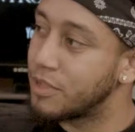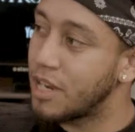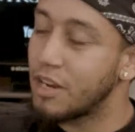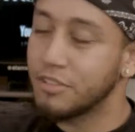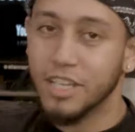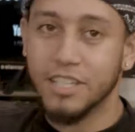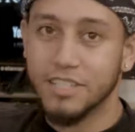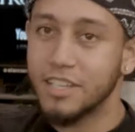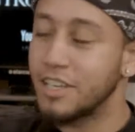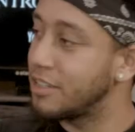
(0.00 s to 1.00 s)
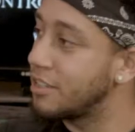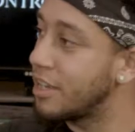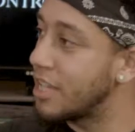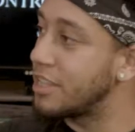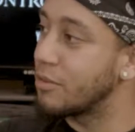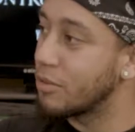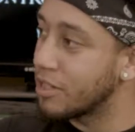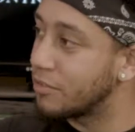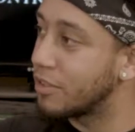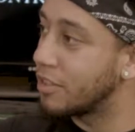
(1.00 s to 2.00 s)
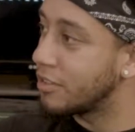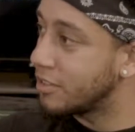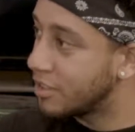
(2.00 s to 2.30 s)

but I don't think it's gonna end. I think we're gonna flirt.